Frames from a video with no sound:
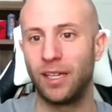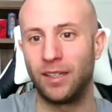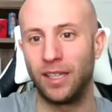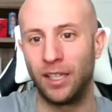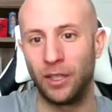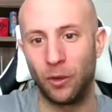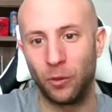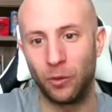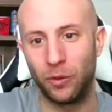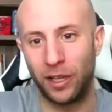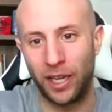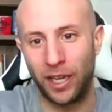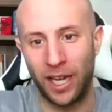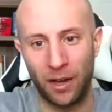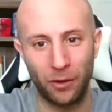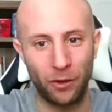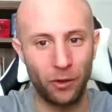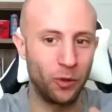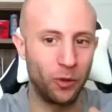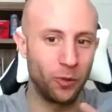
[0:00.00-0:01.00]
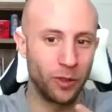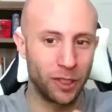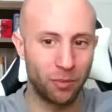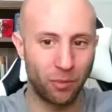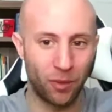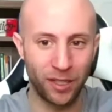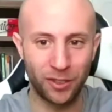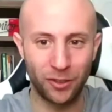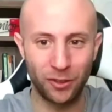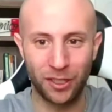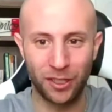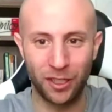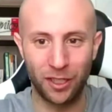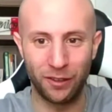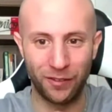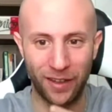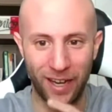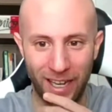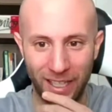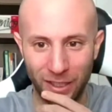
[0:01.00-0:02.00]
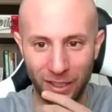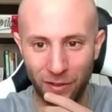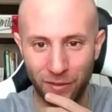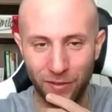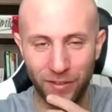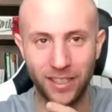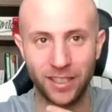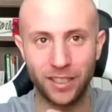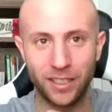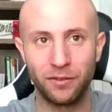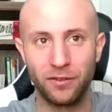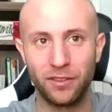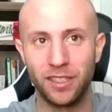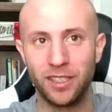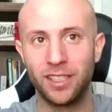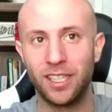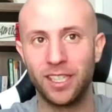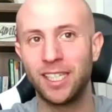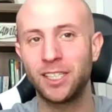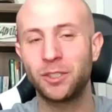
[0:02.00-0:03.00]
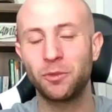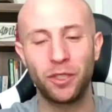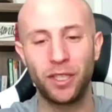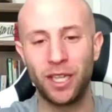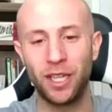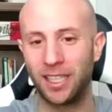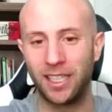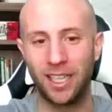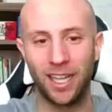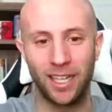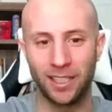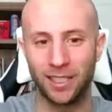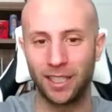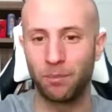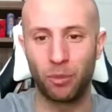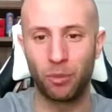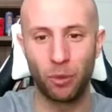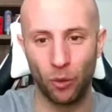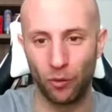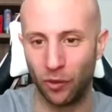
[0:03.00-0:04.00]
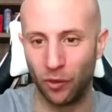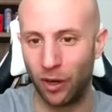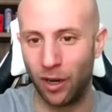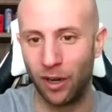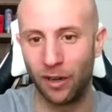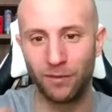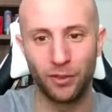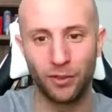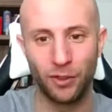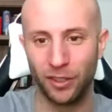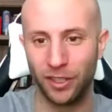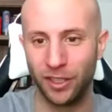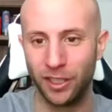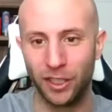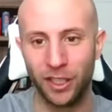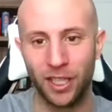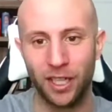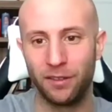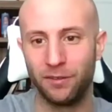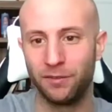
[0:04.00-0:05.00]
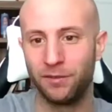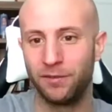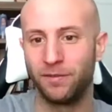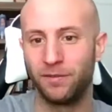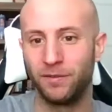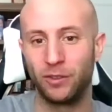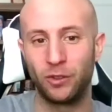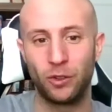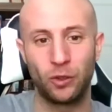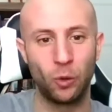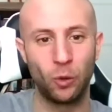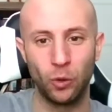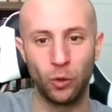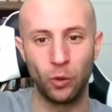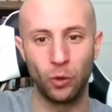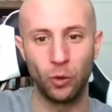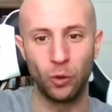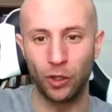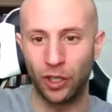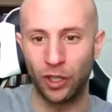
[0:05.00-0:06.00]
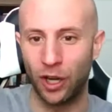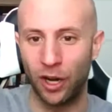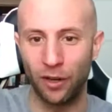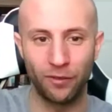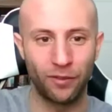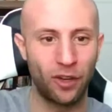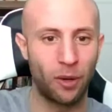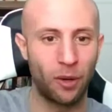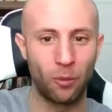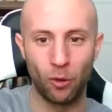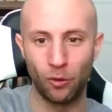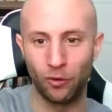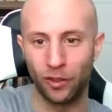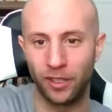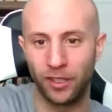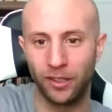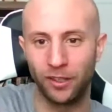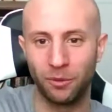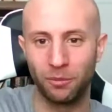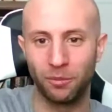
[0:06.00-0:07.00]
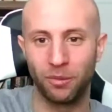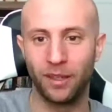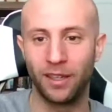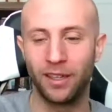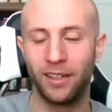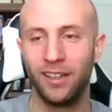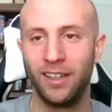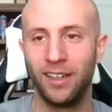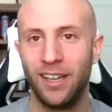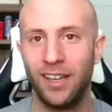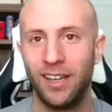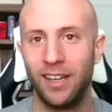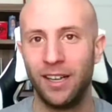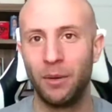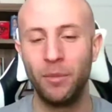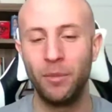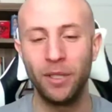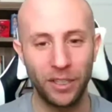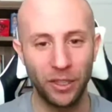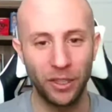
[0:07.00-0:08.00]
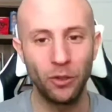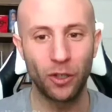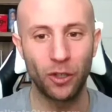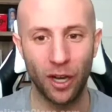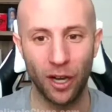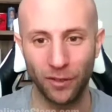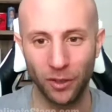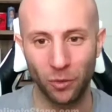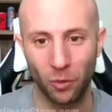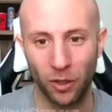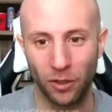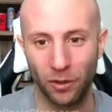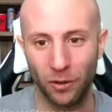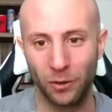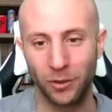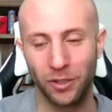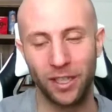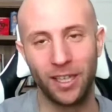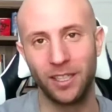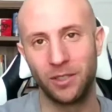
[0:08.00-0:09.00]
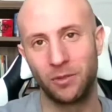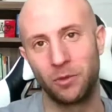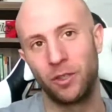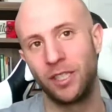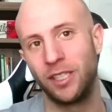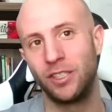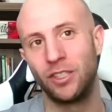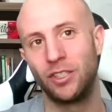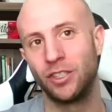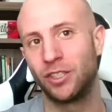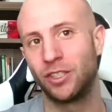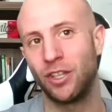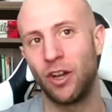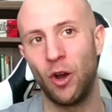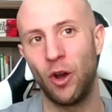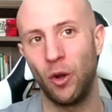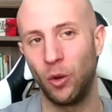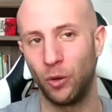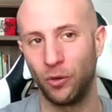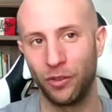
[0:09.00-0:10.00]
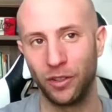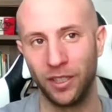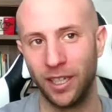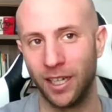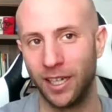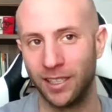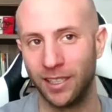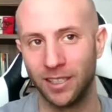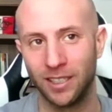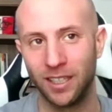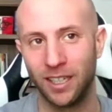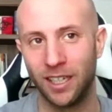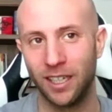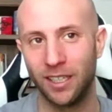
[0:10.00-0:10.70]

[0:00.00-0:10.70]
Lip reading: They don't allow you to express yourself as offensively. And that's why you had guys like Provorov, Sergachev, Kulikov come over here and play. Mintyukov is one of those guys where he's just all over the ice.